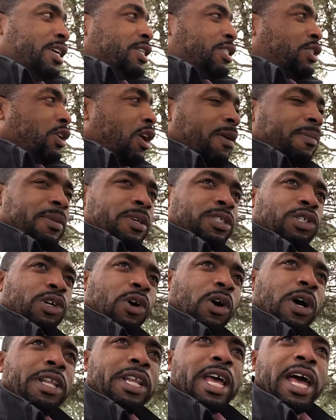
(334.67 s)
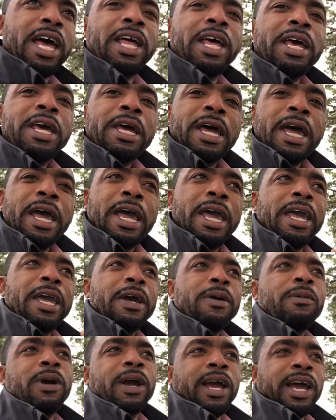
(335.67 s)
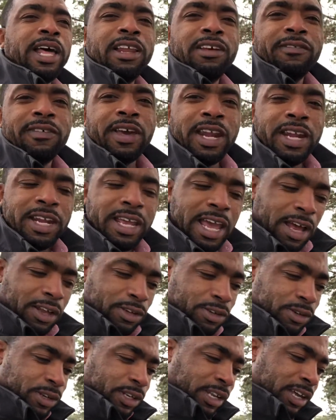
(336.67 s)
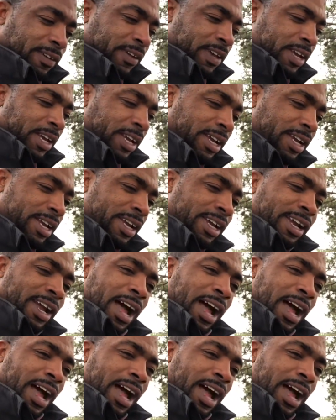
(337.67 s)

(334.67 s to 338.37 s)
So I'm enjoying that. Hey, we're elevating the outdoor living.